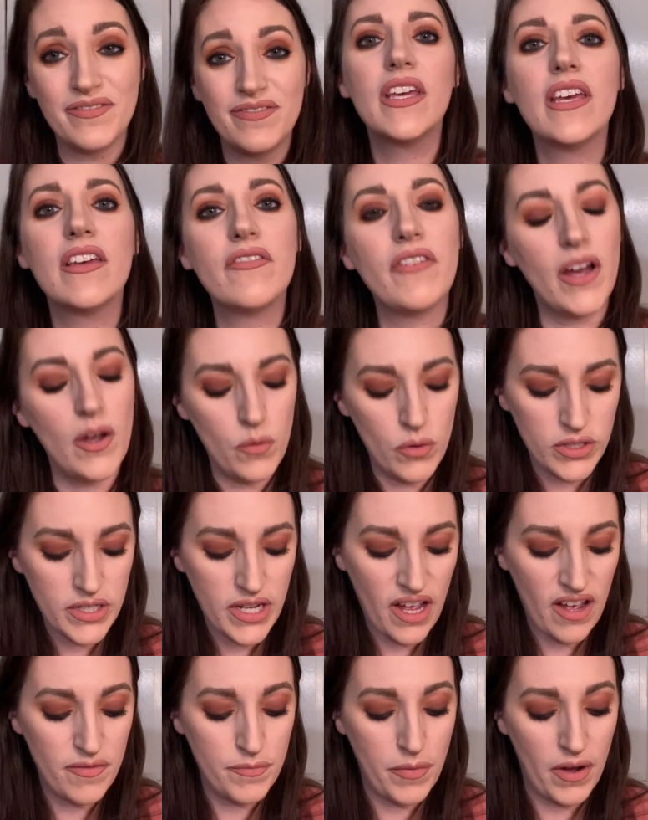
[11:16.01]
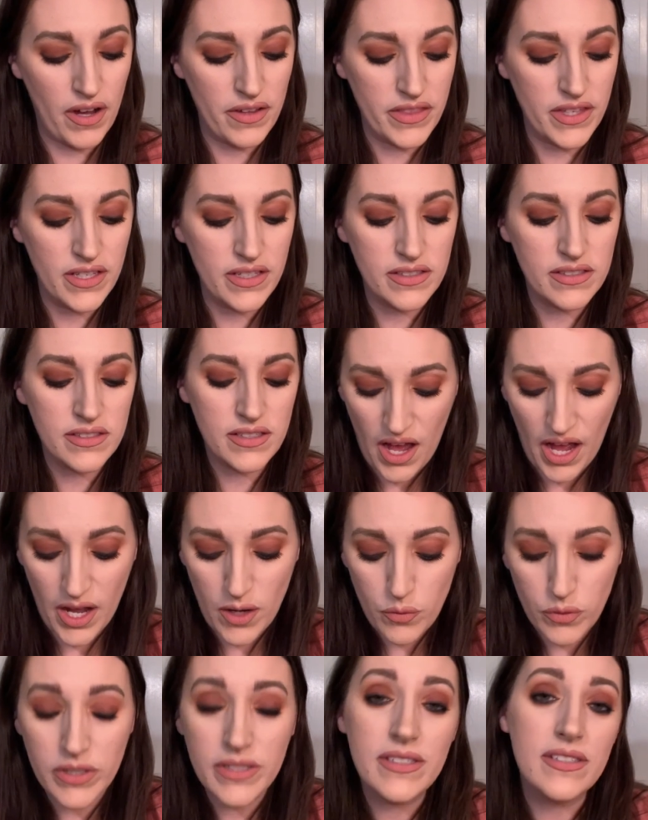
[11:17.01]
If I were to have bought this, I
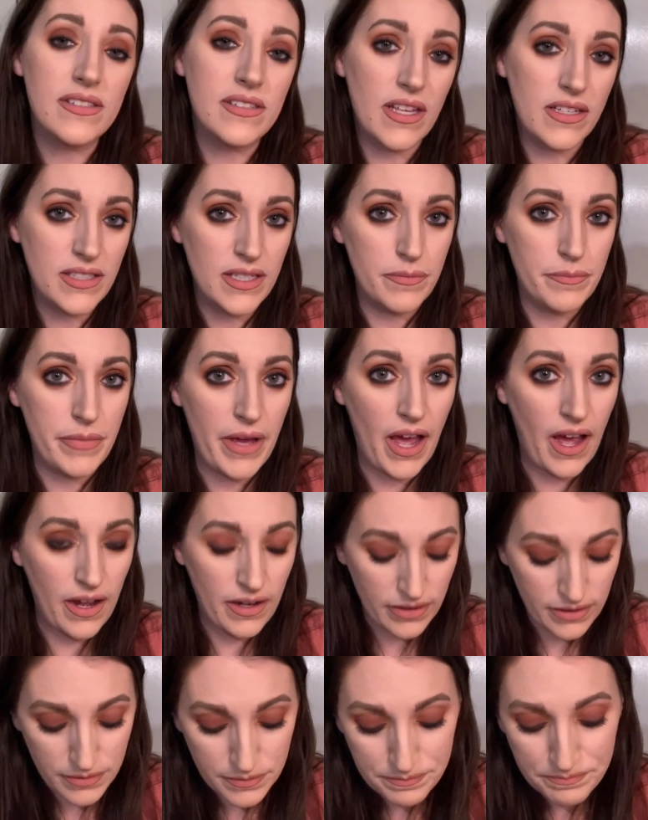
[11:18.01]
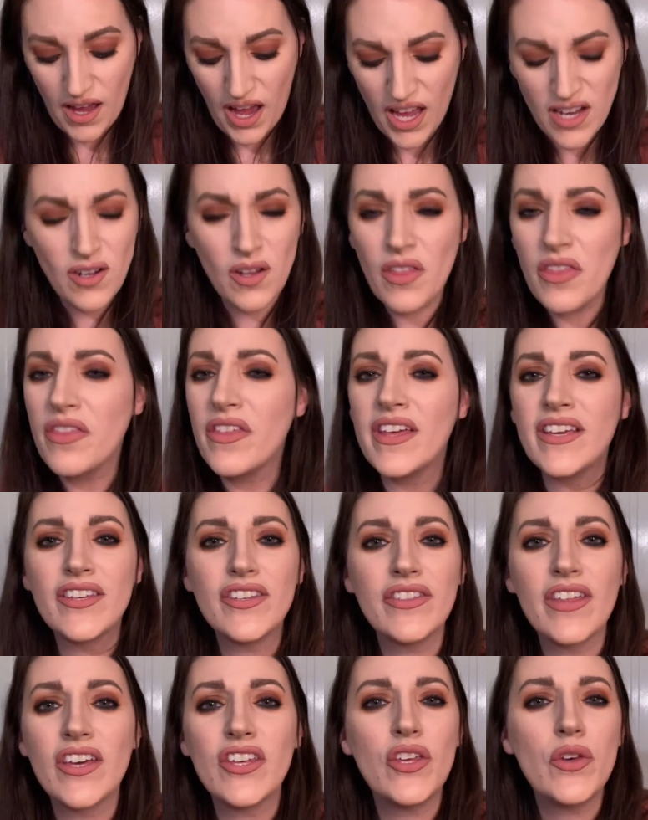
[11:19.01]
would send it back. I don't think
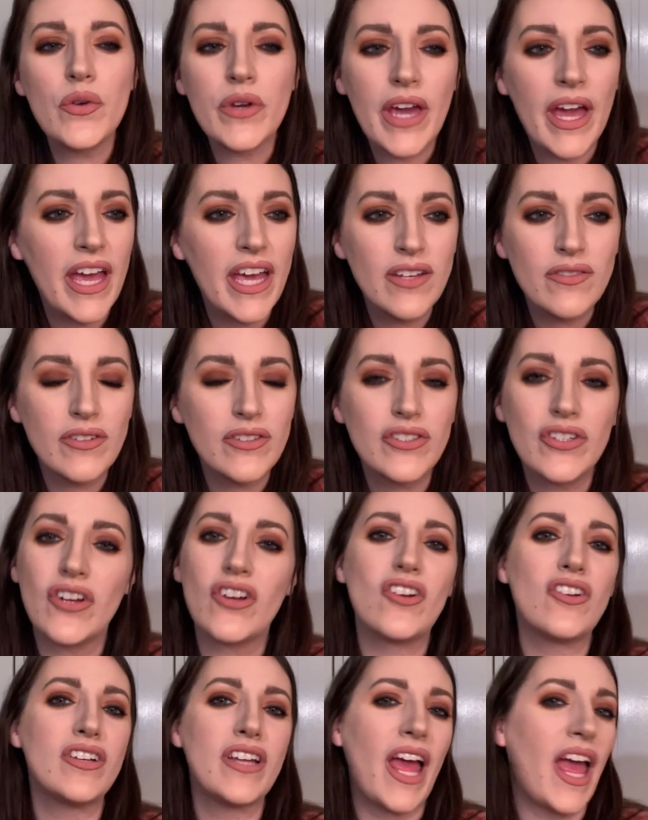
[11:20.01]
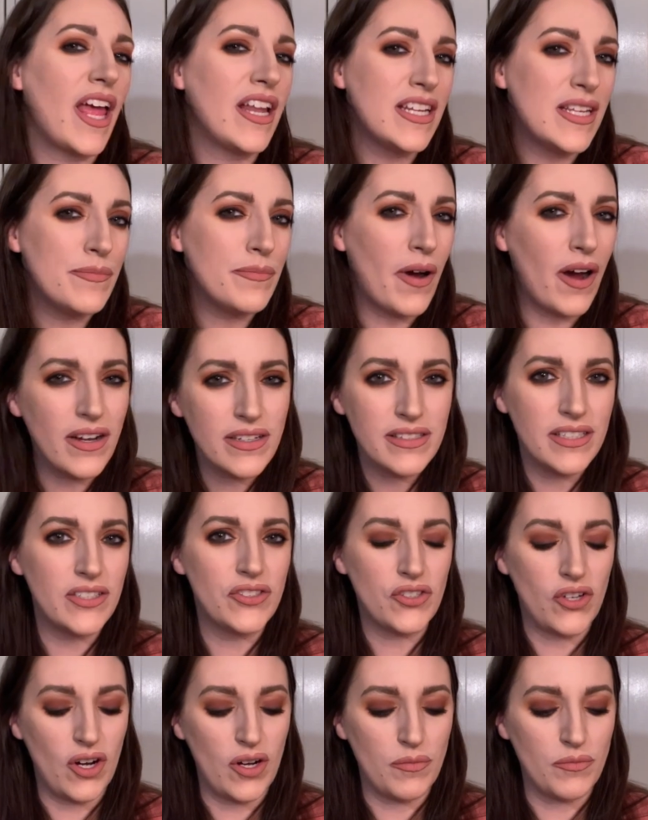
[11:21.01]
that you can return any
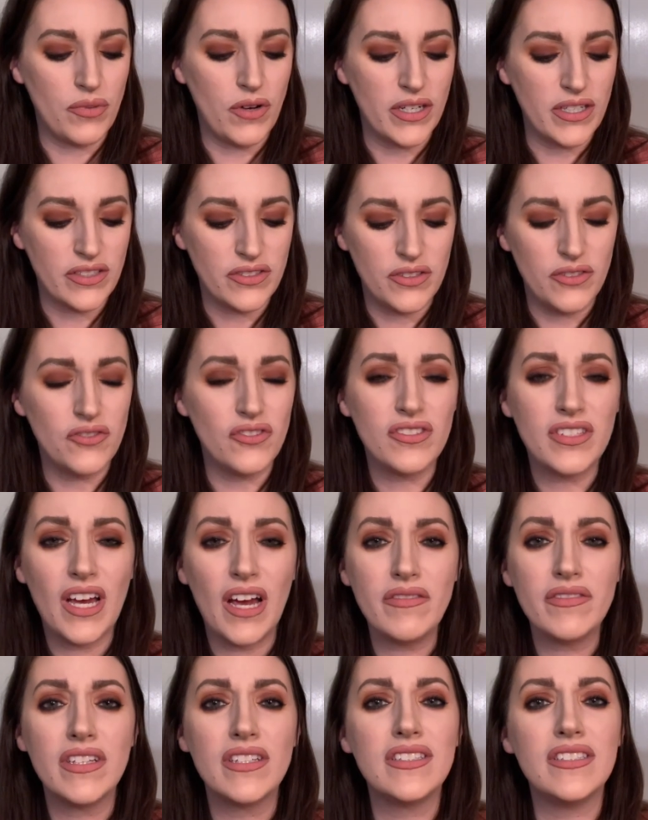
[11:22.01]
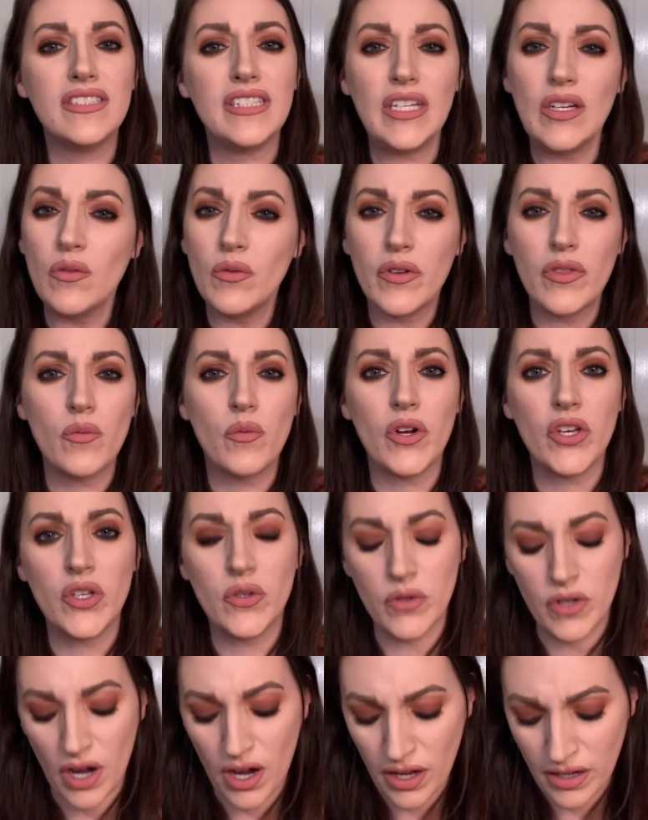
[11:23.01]
BoxyCharm products. You just have to deal with what you
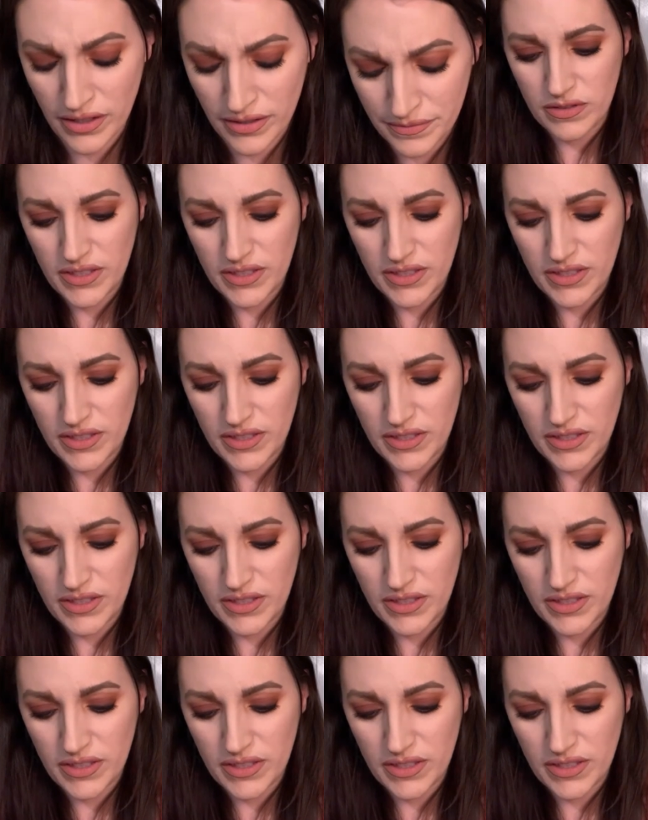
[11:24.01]
got.